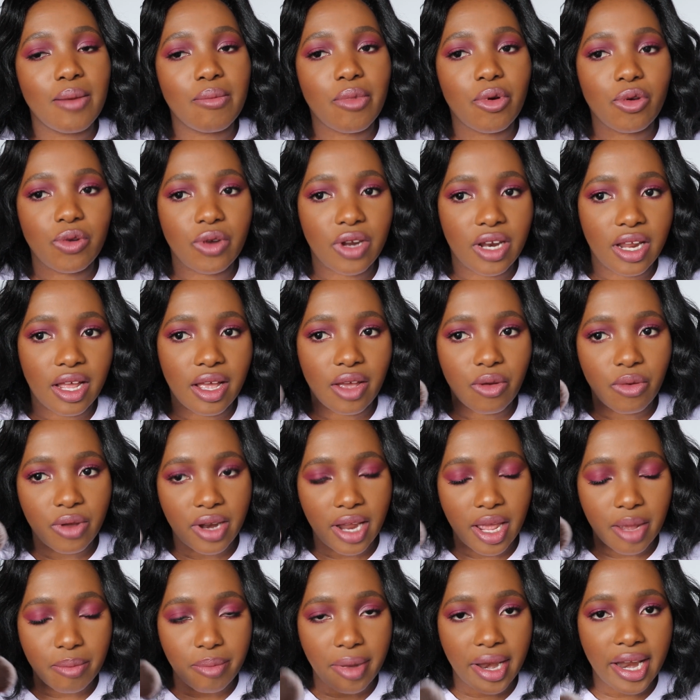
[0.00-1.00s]
but
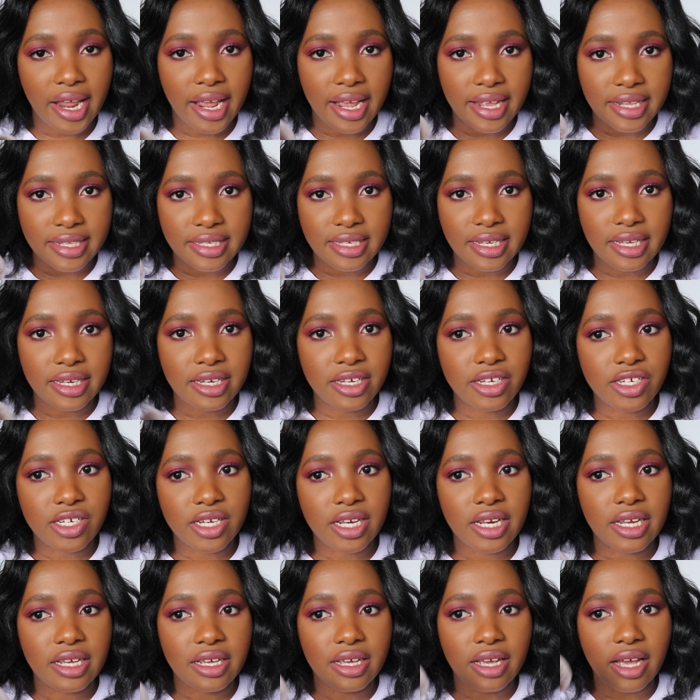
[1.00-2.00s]
when I apply it
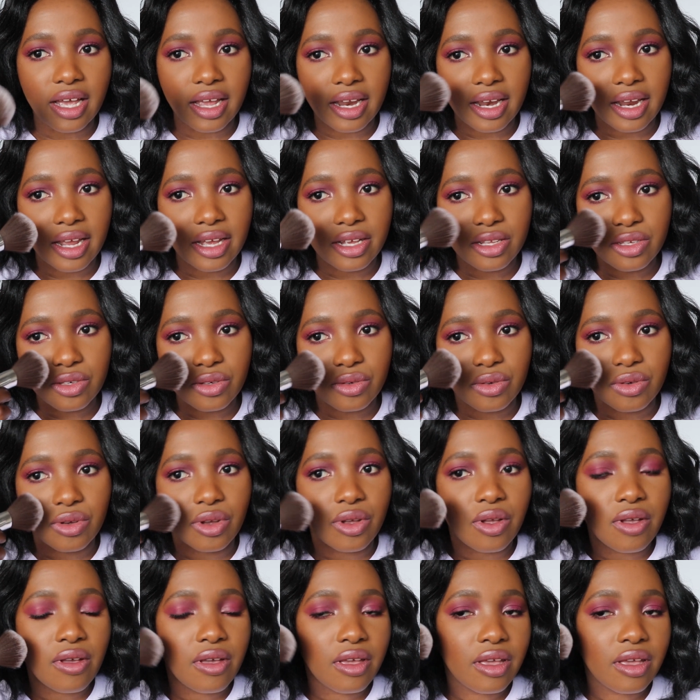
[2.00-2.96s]
initially, I like to